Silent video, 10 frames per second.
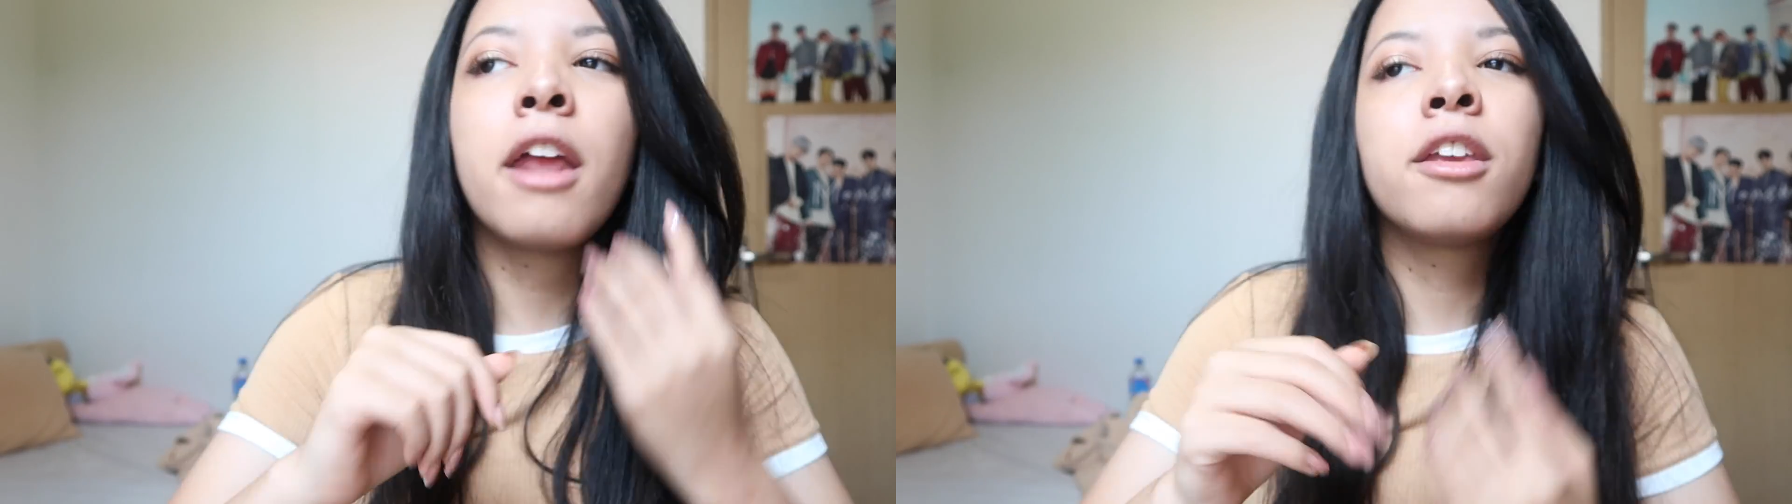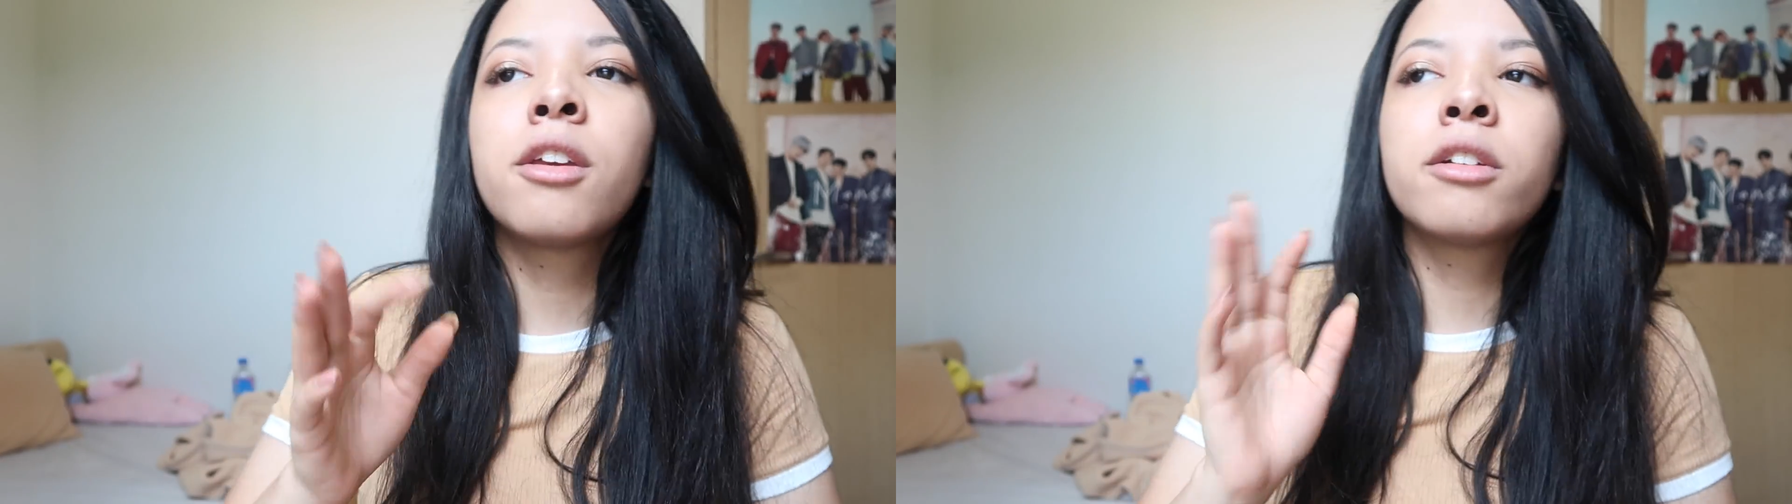
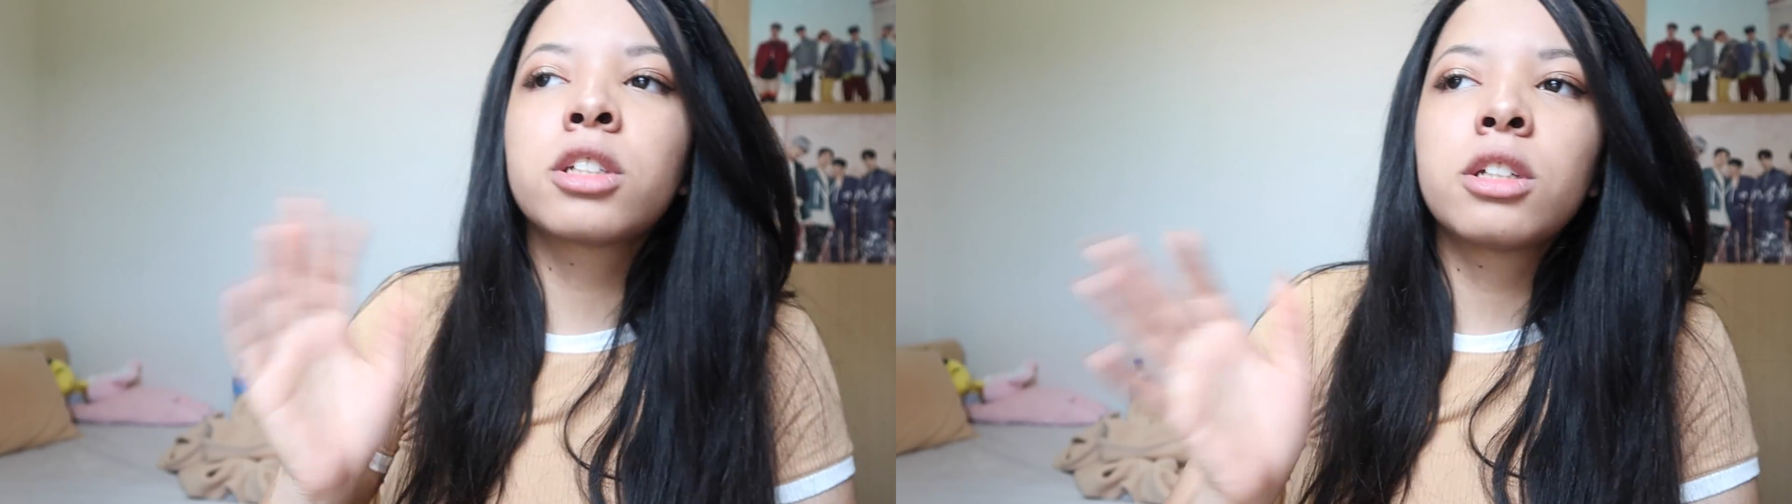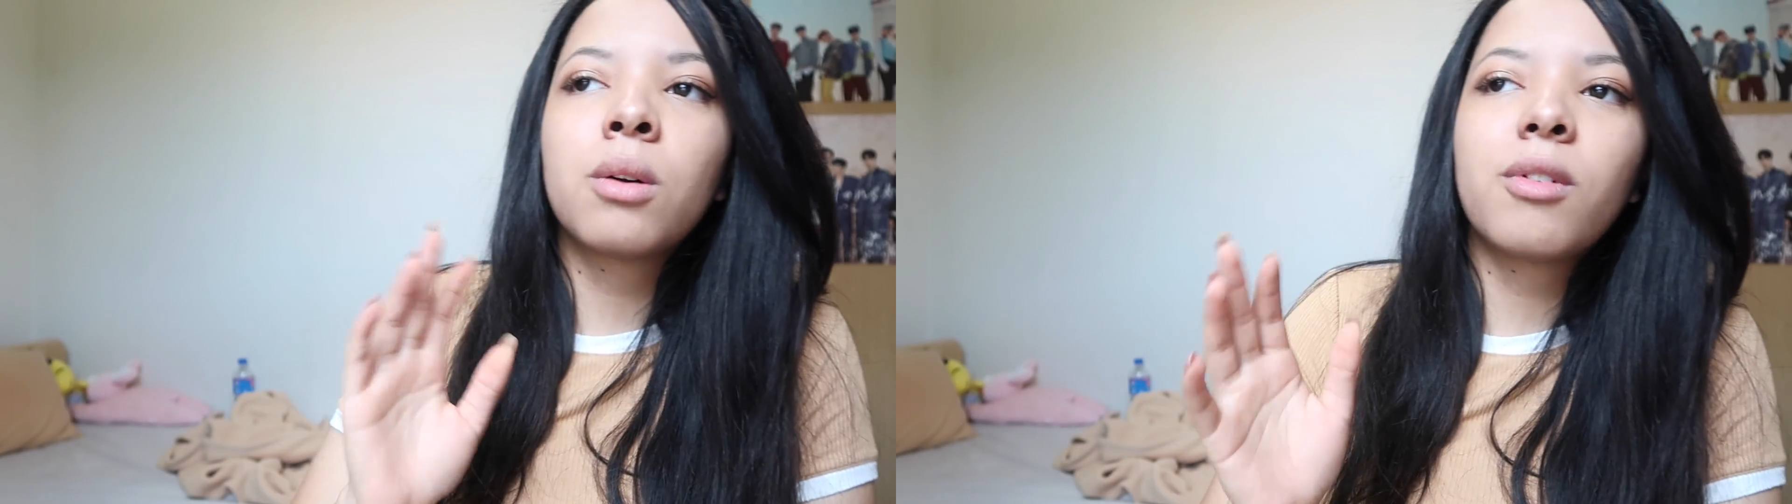and you
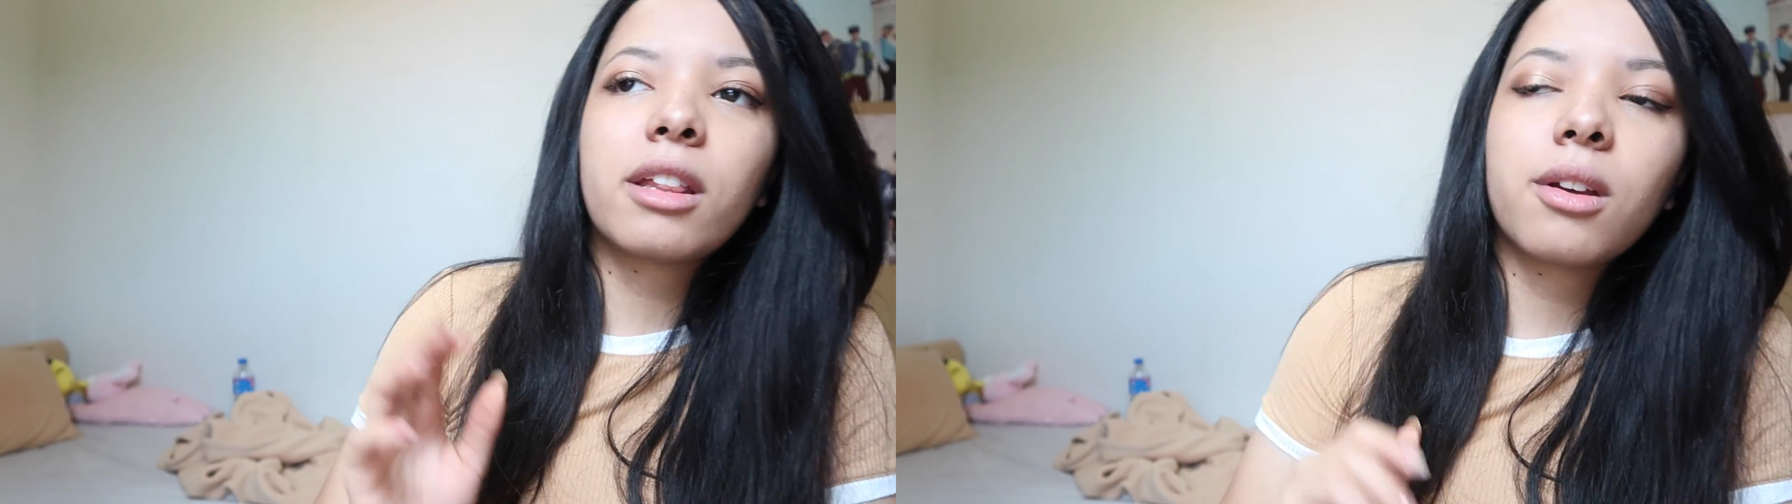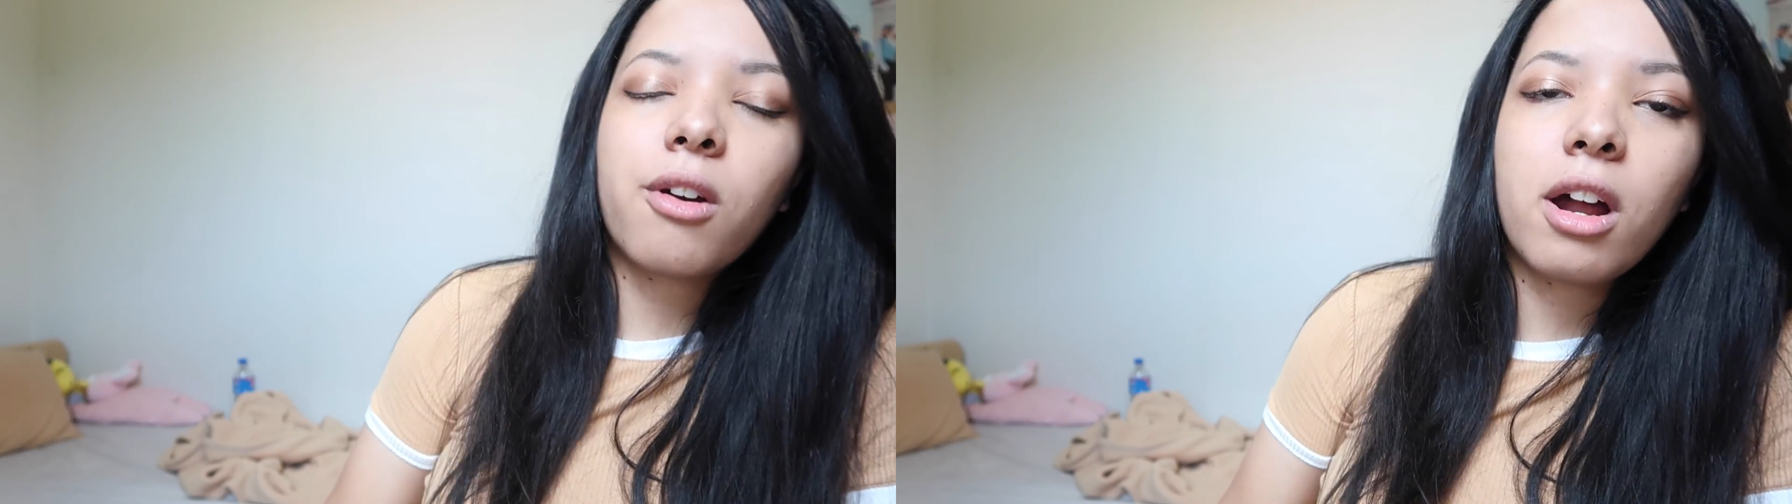usually don't
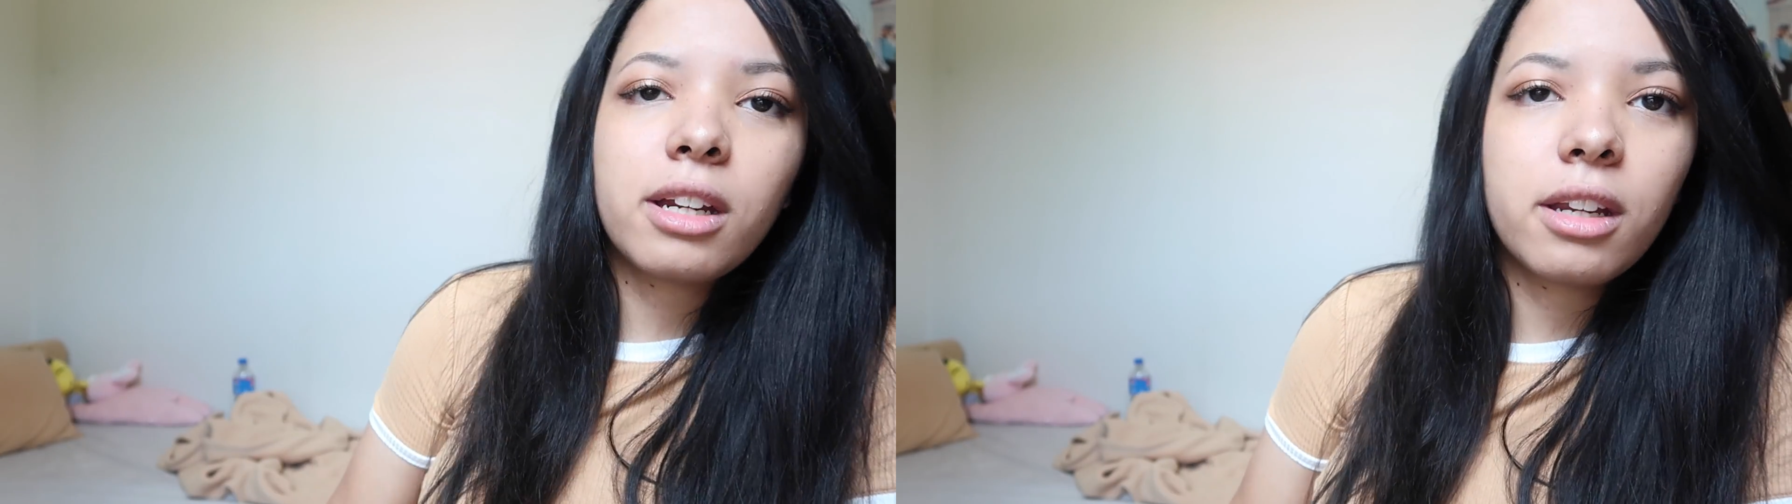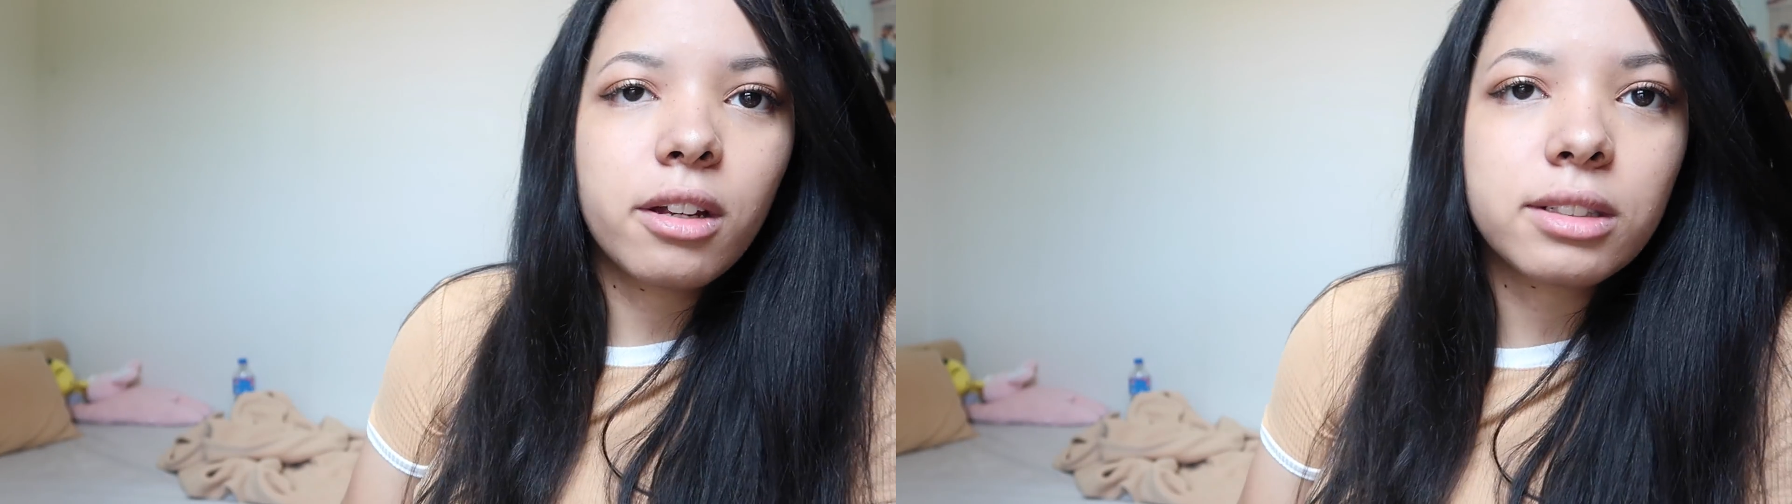write the
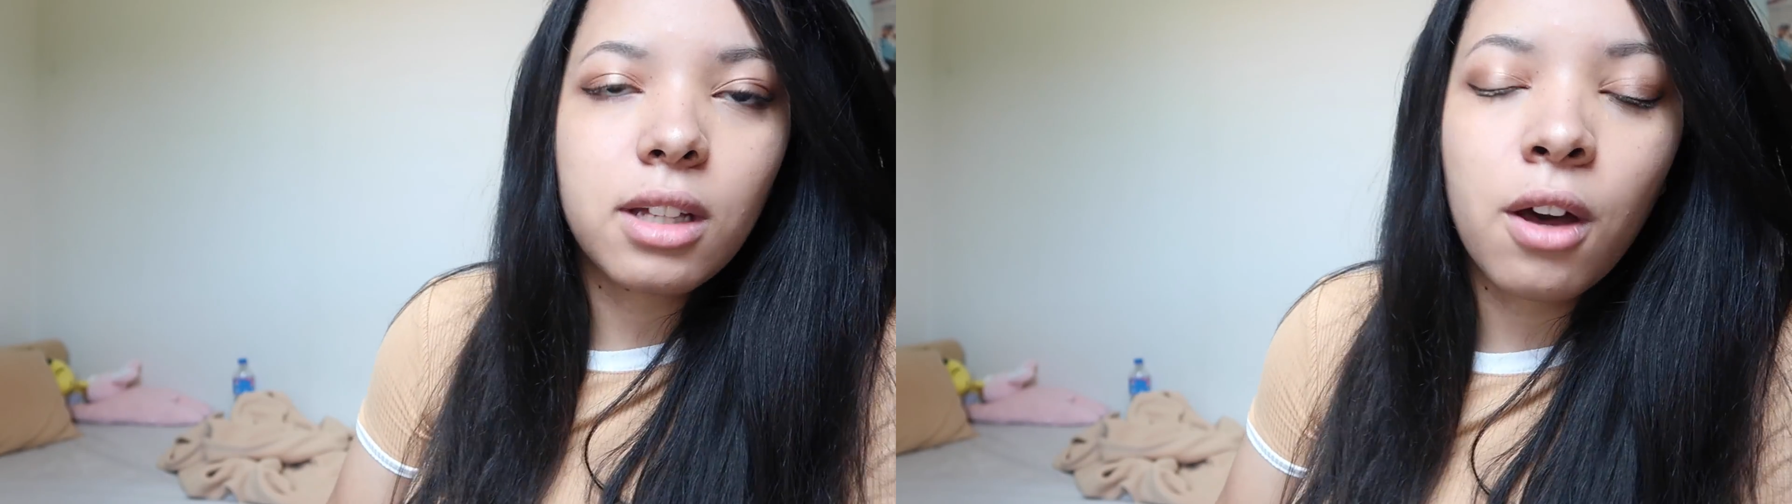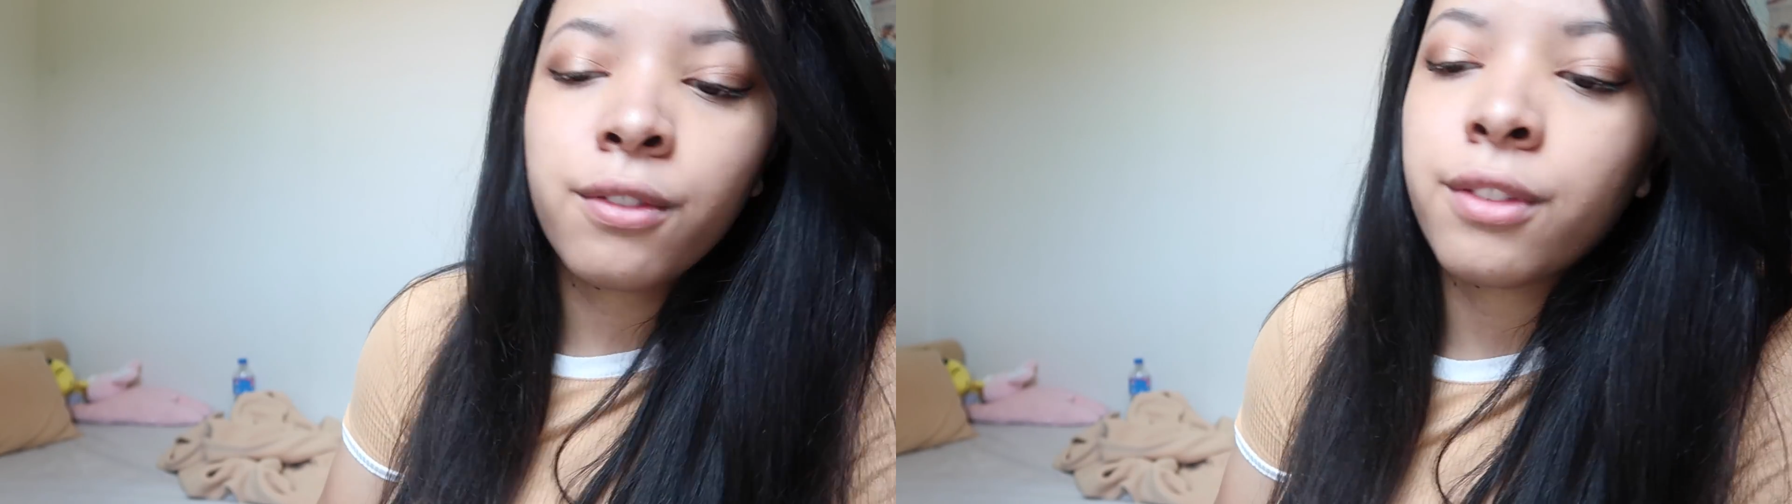quantity
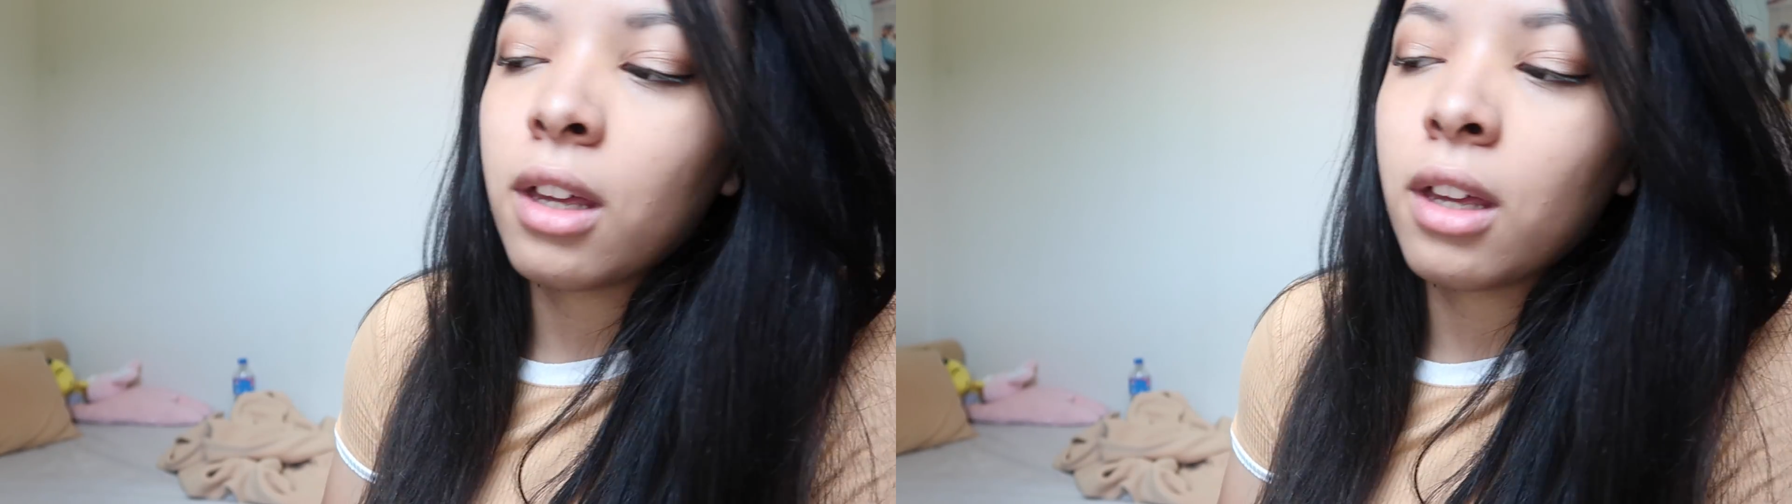yourself